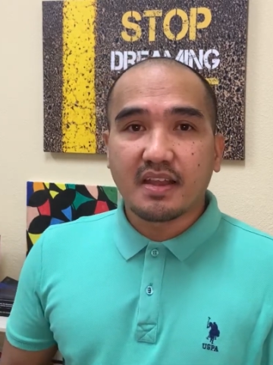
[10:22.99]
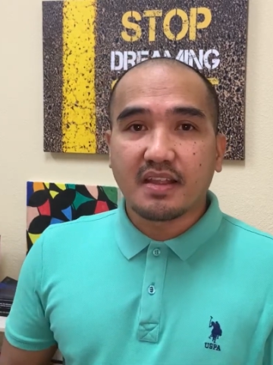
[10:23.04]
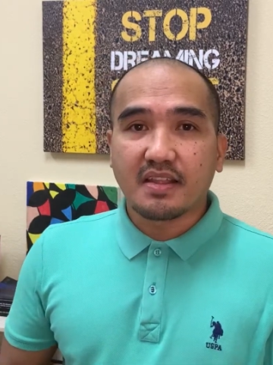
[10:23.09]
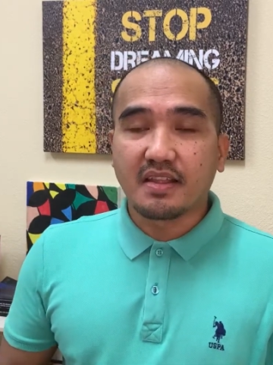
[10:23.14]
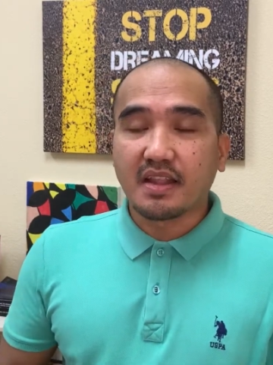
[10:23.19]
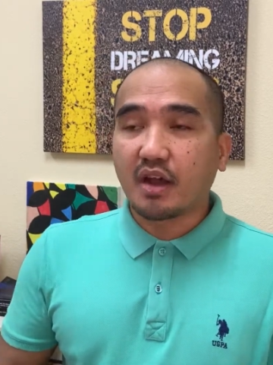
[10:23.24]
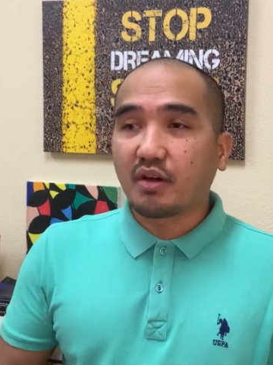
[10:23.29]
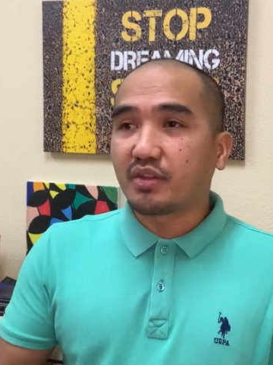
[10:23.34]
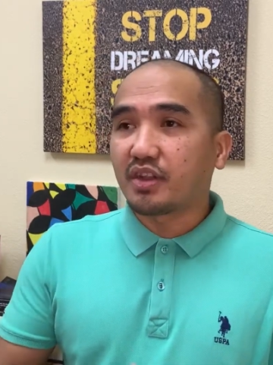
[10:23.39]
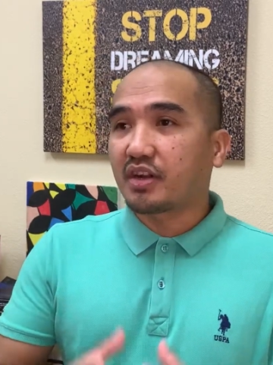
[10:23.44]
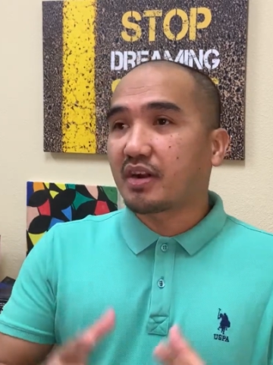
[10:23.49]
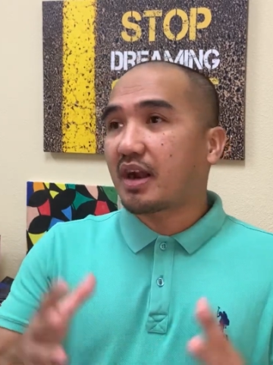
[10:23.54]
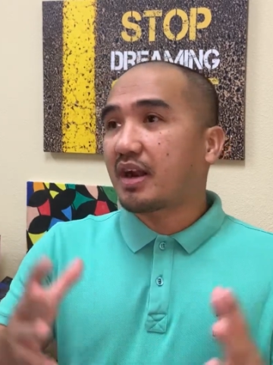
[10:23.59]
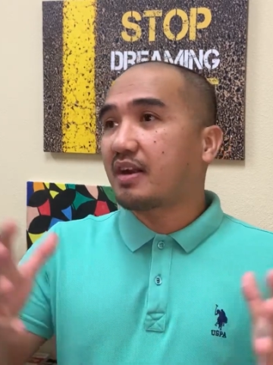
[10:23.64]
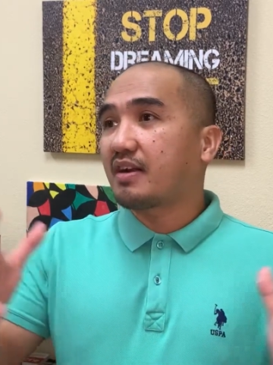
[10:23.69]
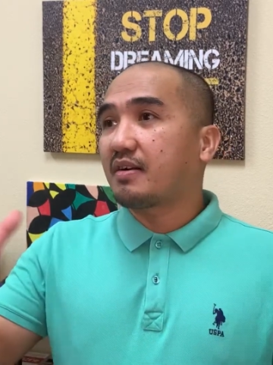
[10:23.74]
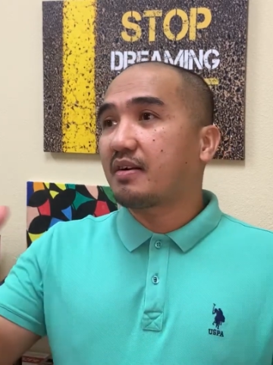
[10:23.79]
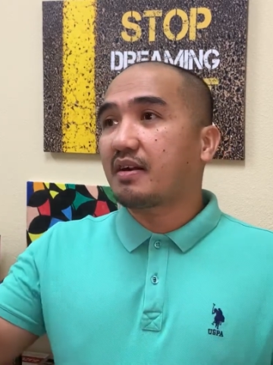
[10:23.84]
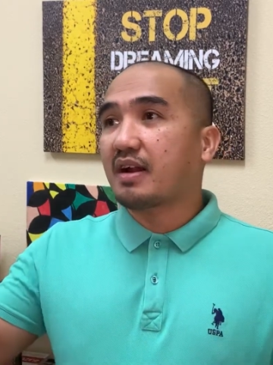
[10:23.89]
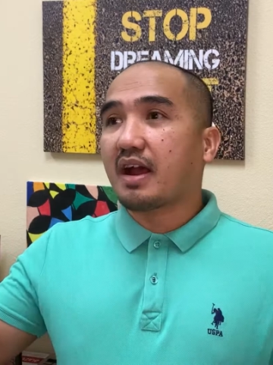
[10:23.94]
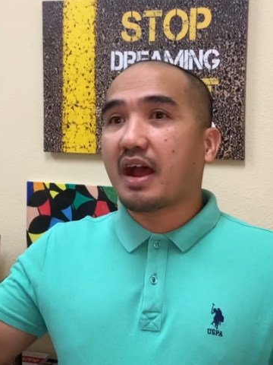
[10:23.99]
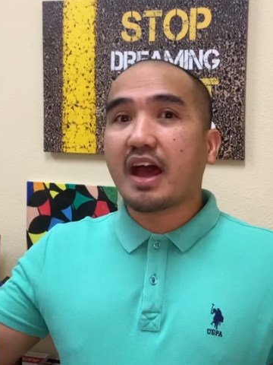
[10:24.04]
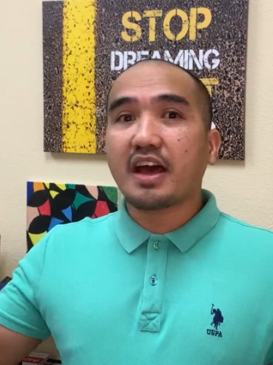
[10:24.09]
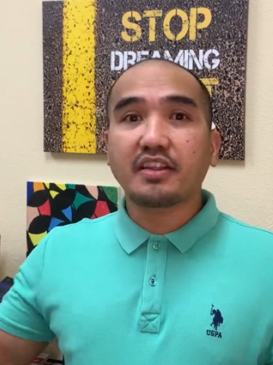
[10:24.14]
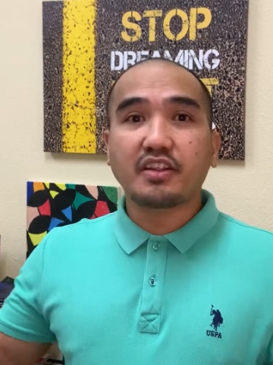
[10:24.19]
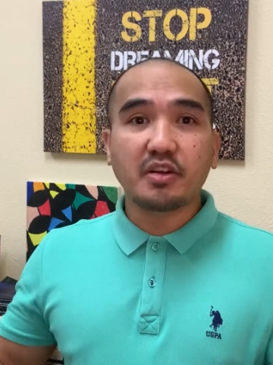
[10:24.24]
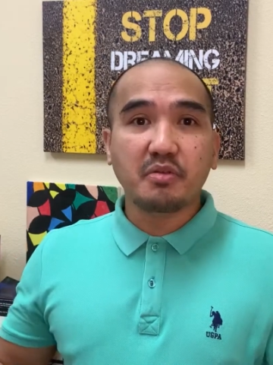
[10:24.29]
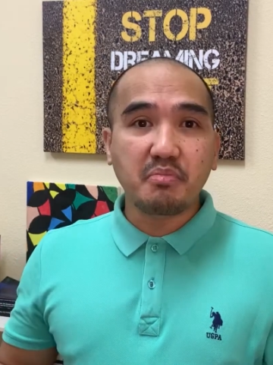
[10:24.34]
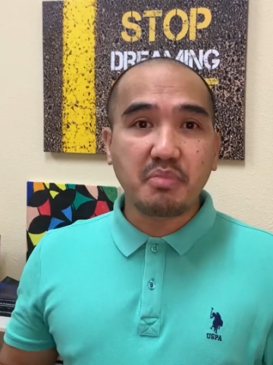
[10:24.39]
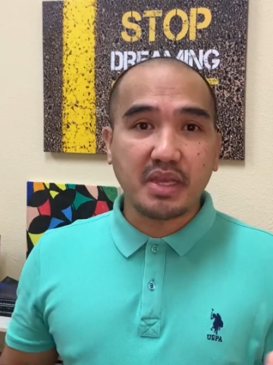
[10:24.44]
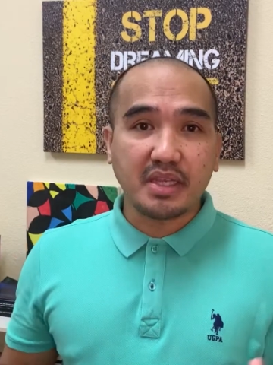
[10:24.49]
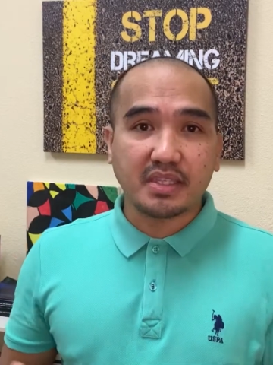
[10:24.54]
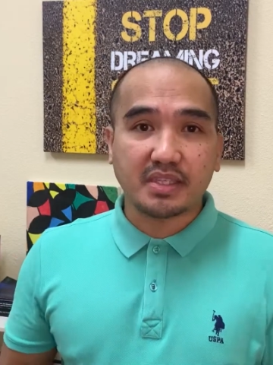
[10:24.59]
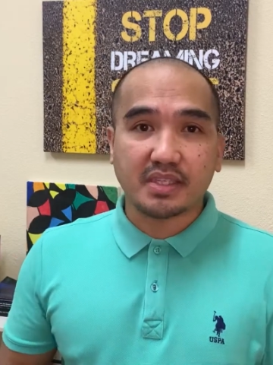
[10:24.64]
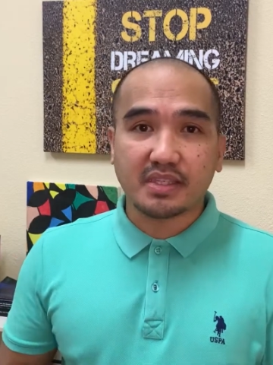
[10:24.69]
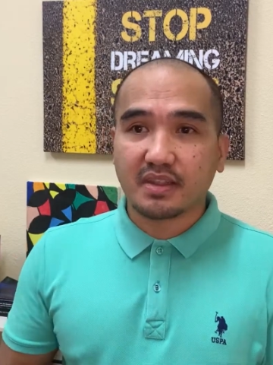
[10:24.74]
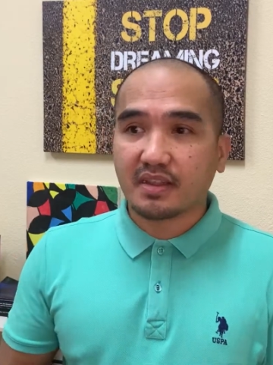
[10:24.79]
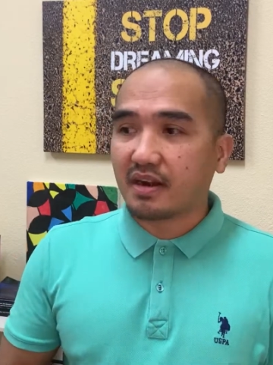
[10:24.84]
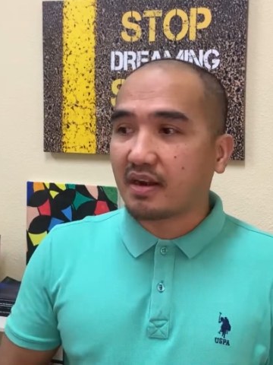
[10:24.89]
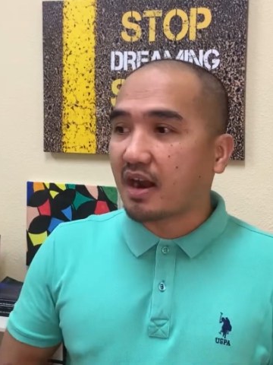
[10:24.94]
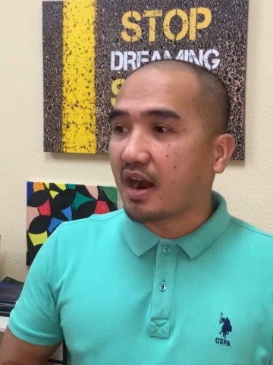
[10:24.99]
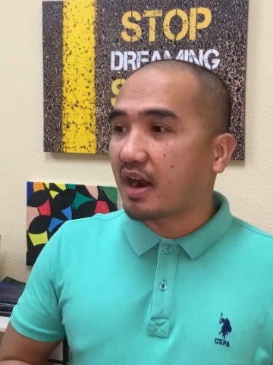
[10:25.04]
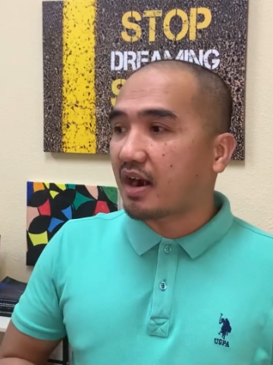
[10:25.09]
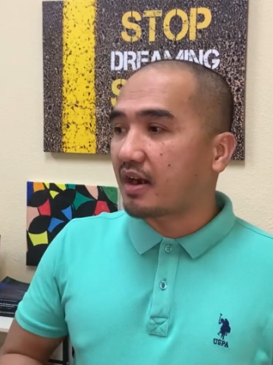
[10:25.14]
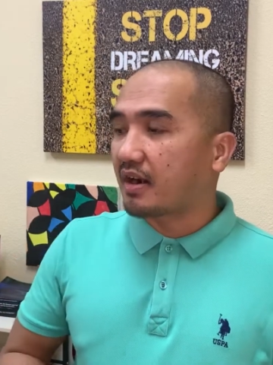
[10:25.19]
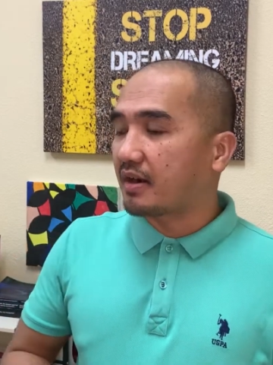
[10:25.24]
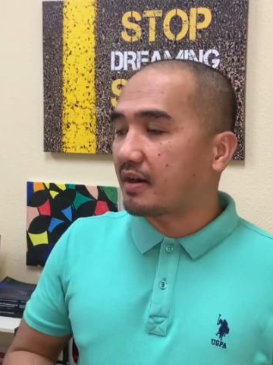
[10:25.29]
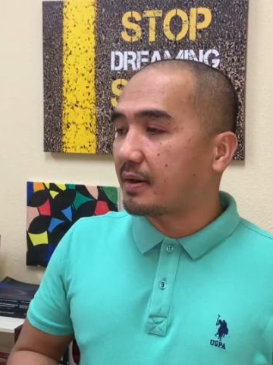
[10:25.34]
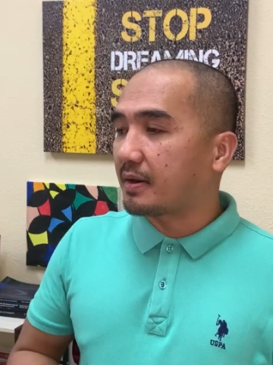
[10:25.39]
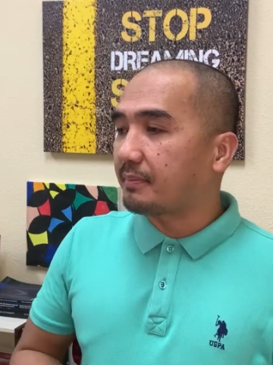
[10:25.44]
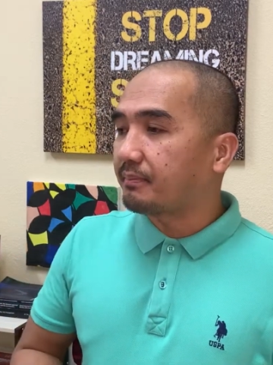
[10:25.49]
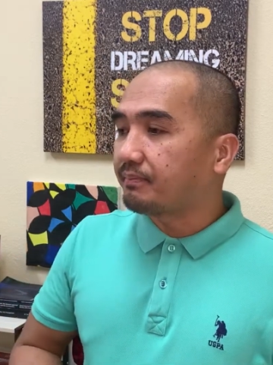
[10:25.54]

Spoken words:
Now there are other means. There are